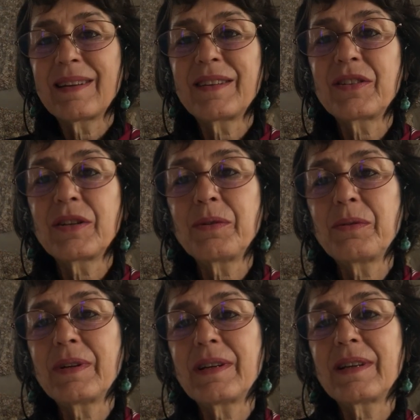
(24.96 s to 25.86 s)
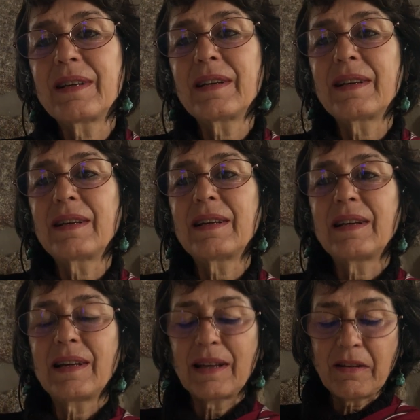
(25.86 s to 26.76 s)
So
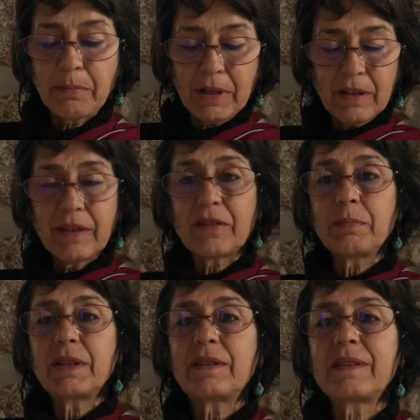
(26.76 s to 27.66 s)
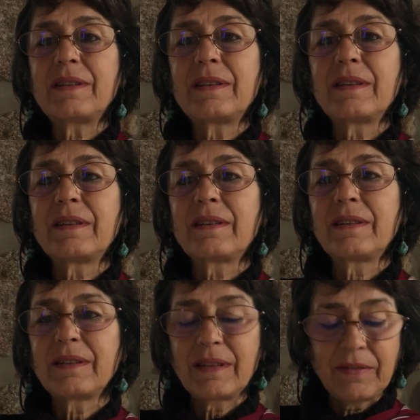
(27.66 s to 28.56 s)
I have been a little bit
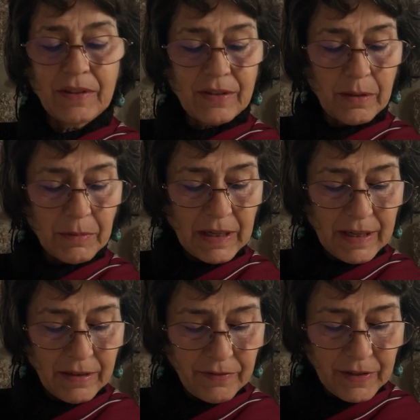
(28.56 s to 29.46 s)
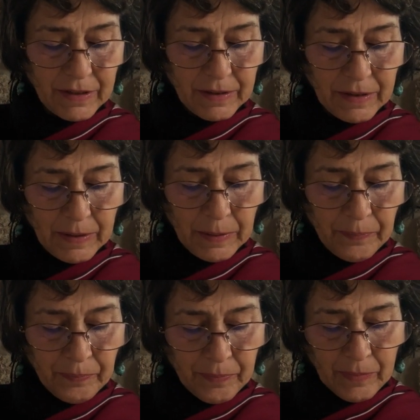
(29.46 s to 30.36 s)
given some kind of a
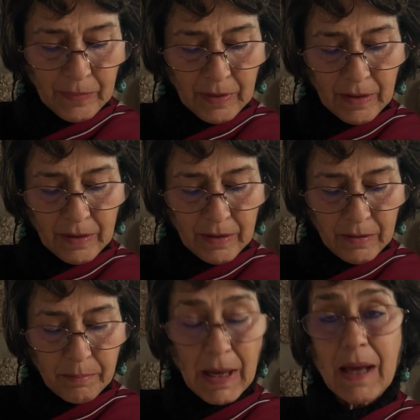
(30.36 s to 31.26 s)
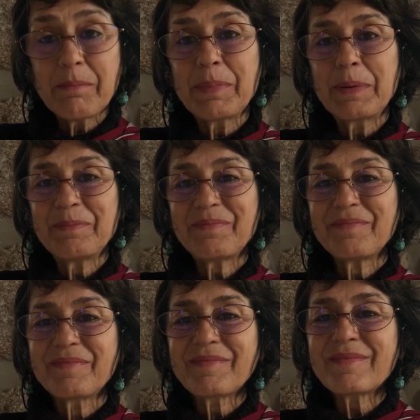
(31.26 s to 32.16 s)
map
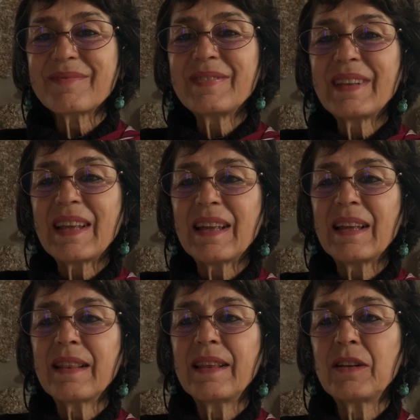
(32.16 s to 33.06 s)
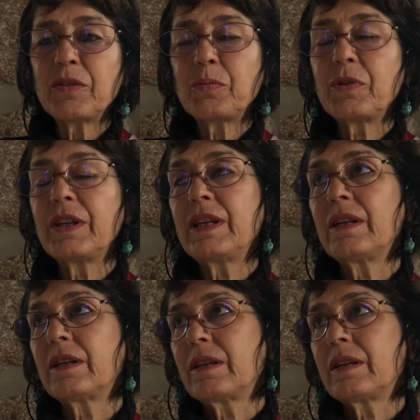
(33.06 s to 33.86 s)
that we